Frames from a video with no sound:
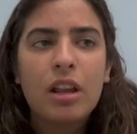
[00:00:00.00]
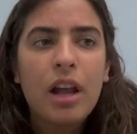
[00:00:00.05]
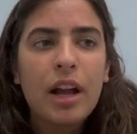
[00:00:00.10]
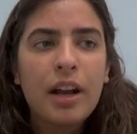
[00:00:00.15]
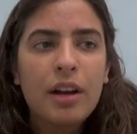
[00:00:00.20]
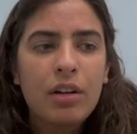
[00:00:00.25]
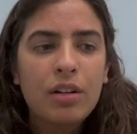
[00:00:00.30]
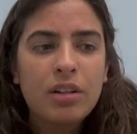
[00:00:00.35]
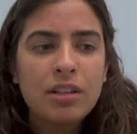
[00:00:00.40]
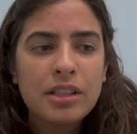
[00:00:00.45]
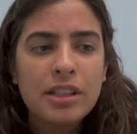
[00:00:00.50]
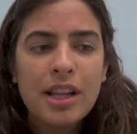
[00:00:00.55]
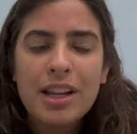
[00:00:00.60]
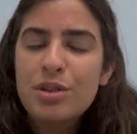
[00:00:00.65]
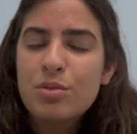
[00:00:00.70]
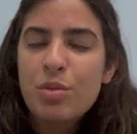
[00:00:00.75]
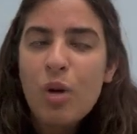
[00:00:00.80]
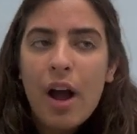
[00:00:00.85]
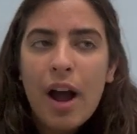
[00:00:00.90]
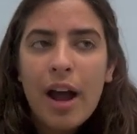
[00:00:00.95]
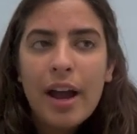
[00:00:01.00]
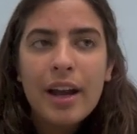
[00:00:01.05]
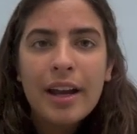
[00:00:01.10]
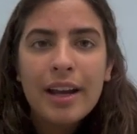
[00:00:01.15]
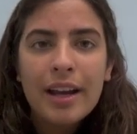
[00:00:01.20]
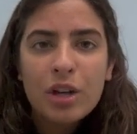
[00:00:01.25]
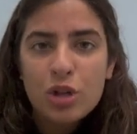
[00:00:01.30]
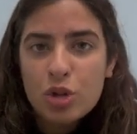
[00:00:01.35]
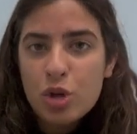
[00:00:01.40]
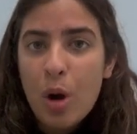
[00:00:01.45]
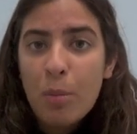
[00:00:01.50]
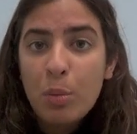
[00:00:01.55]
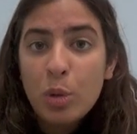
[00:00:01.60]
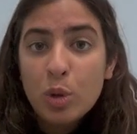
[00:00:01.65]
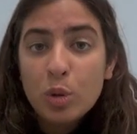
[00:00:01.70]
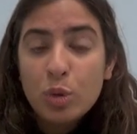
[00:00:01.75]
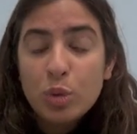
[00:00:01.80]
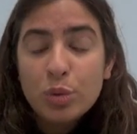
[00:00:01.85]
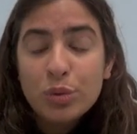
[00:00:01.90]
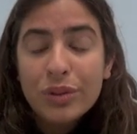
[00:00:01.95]
Like honestly, that's why I get in
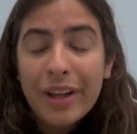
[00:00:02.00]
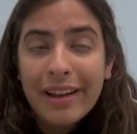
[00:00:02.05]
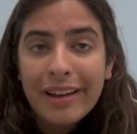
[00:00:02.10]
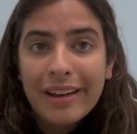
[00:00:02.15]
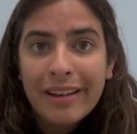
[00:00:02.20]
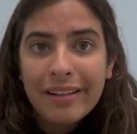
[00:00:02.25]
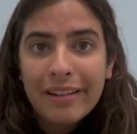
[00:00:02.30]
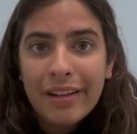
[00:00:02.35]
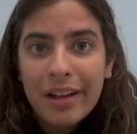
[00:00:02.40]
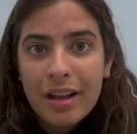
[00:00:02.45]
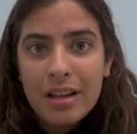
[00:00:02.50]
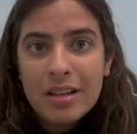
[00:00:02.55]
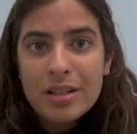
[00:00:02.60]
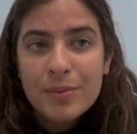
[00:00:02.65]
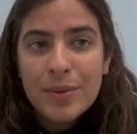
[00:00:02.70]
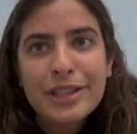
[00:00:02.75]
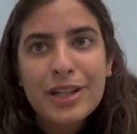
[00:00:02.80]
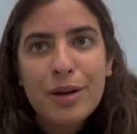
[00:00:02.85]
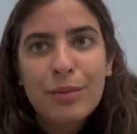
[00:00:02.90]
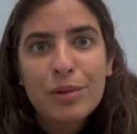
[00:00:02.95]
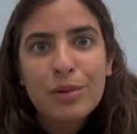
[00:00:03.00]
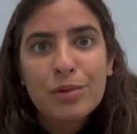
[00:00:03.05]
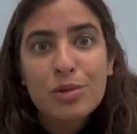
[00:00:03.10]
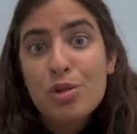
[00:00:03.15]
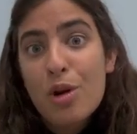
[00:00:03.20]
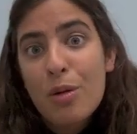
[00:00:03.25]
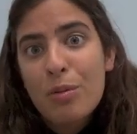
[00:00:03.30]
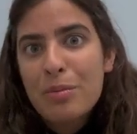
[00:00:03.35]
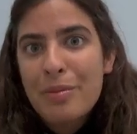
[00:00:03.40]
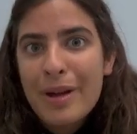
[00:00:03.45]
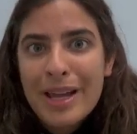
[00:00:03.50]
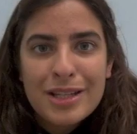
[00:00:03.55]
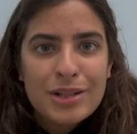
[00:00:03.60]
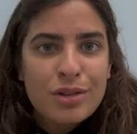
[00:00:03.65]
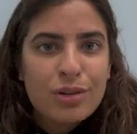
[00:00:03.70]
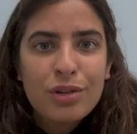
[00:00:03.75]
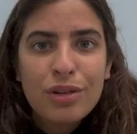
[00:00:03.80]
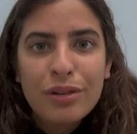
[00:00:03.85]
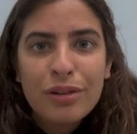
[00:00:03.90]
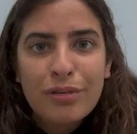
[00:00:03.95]
trouble like in class. Someone will drop a
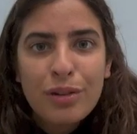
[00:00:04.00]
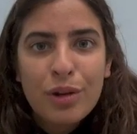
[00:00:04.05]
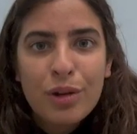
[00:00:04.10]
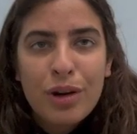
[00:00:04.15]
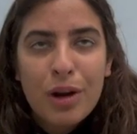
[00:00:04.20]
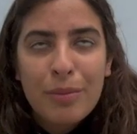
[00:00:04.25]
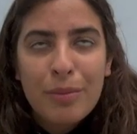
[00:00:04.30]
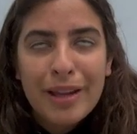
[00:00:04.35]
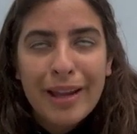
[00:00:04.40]
pencil on the floor and I'll